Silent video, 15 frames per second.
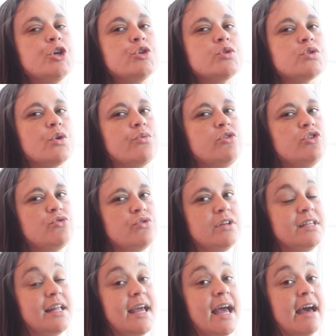So usually
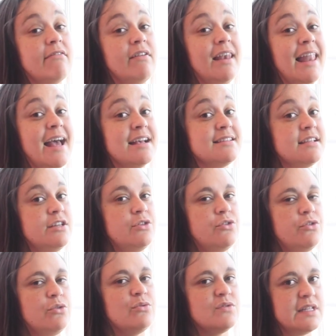they have less
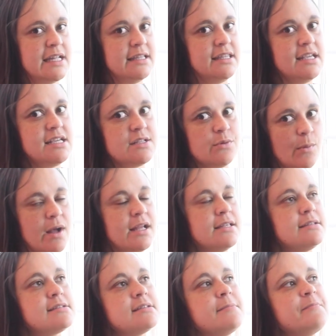issues than these
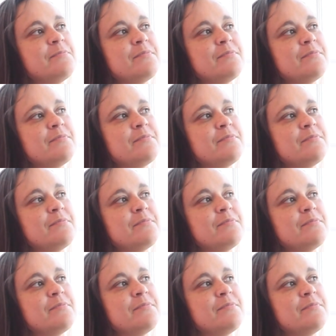ones,